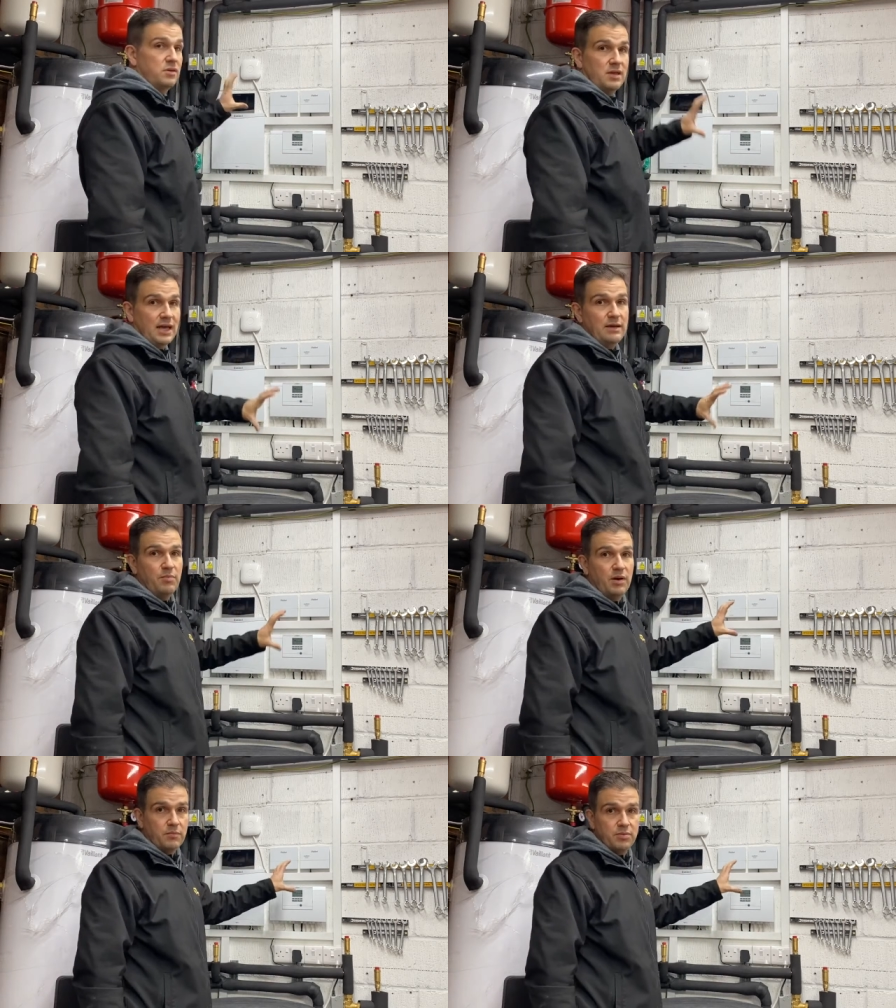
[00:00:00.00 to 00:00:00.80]
the heat
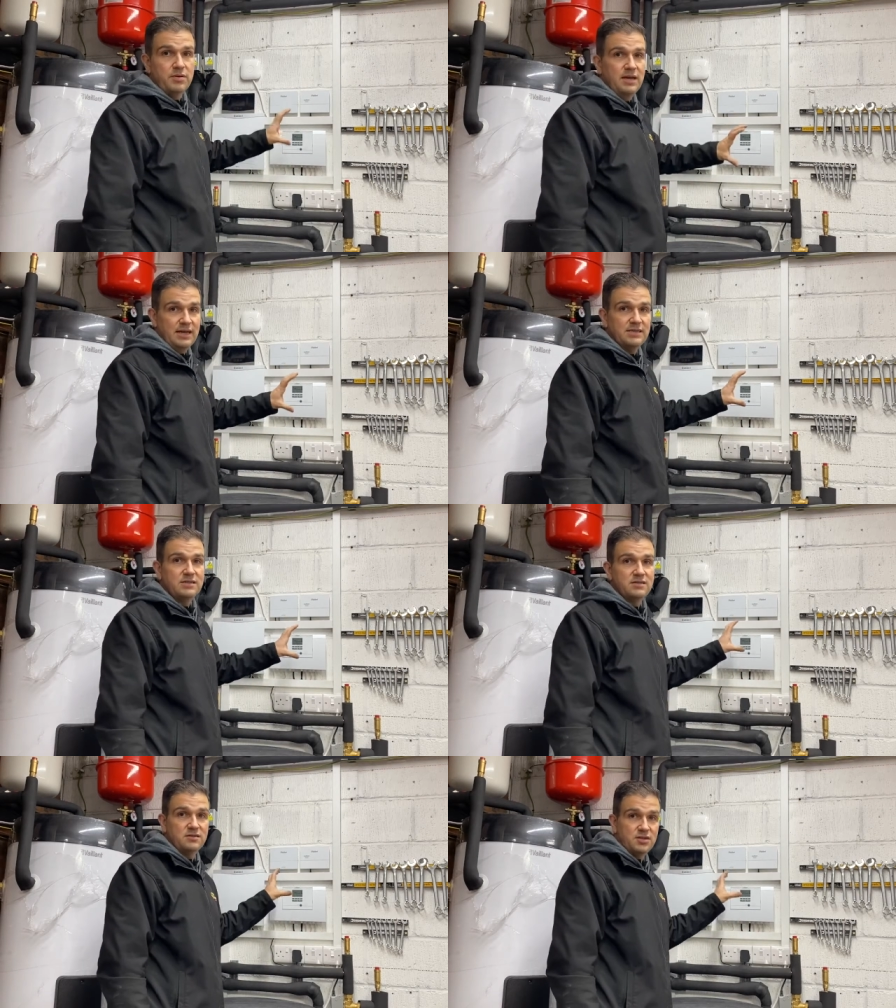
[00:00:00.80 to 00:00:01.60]
pump
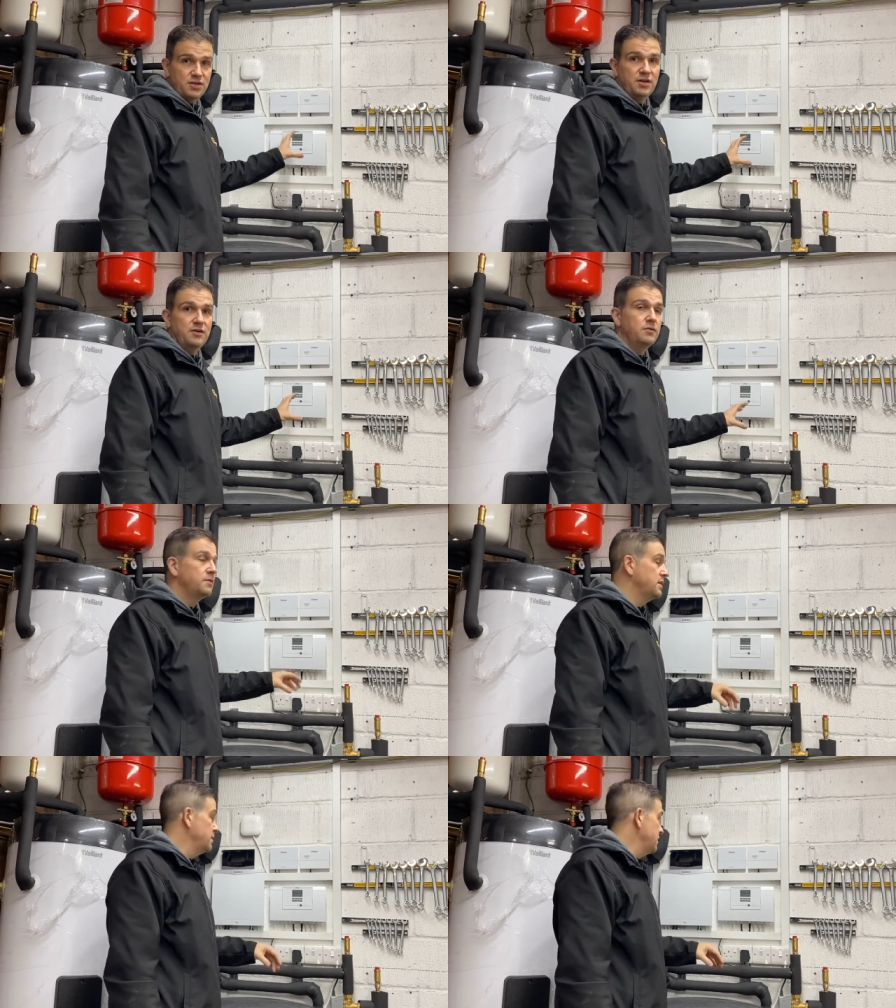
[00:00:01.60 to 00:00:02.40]
is to do.
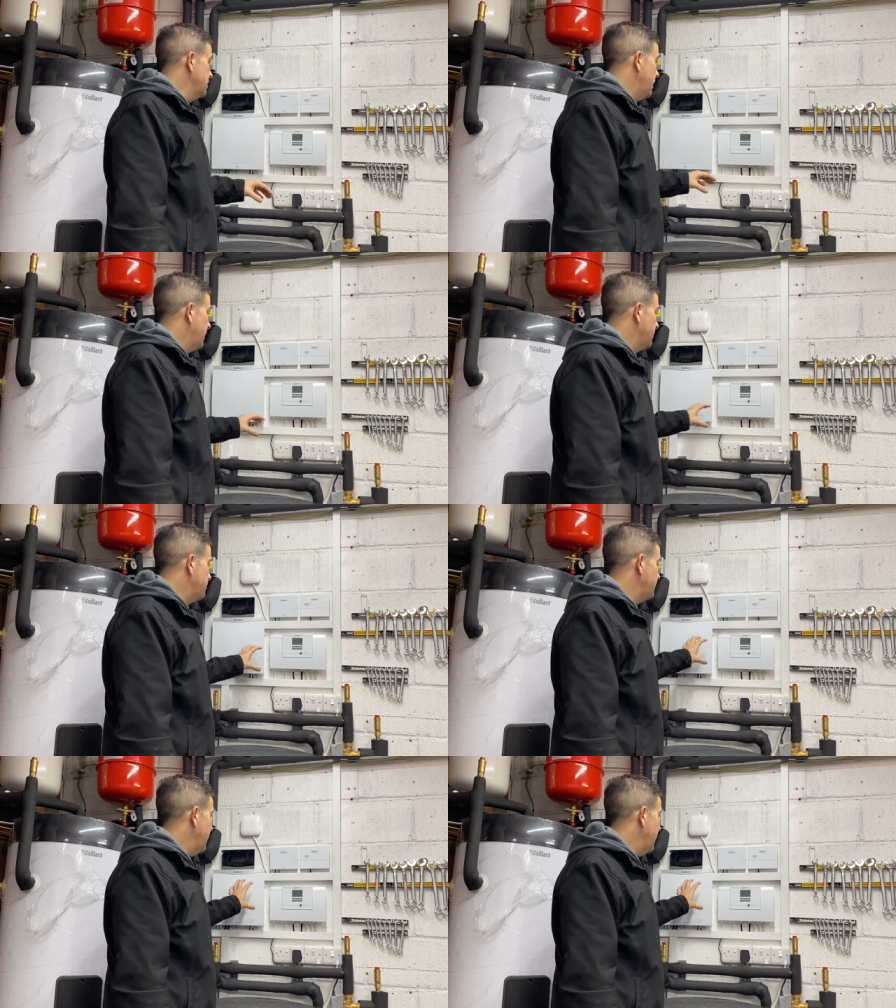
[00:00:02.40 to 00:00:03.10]
Um,